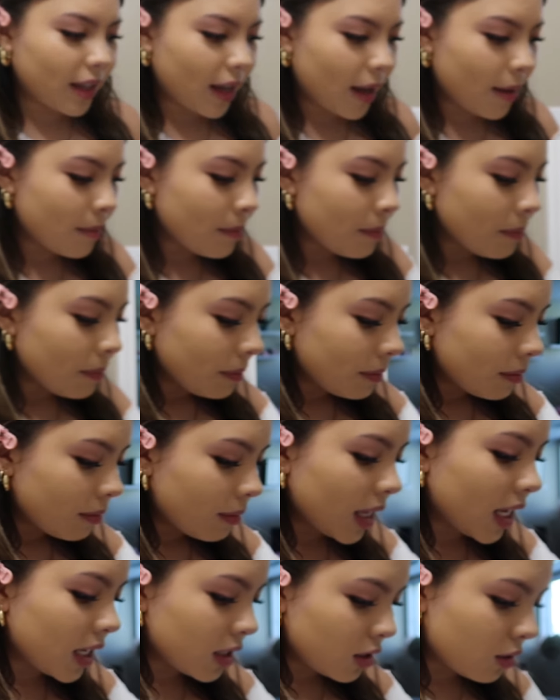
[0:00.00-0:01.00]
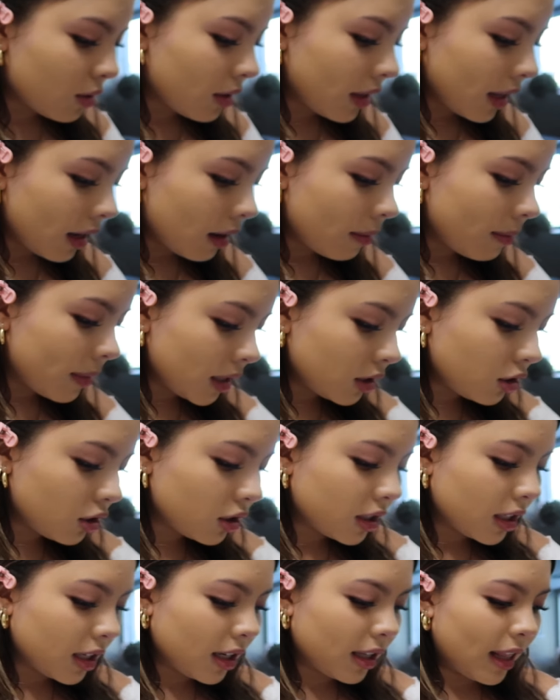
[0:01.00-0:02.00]
that because, you know, like I'm
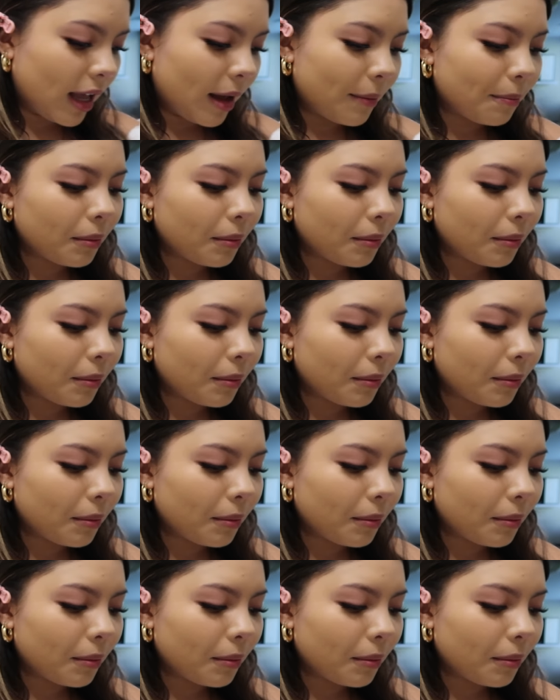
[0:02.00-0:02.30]
interested in that.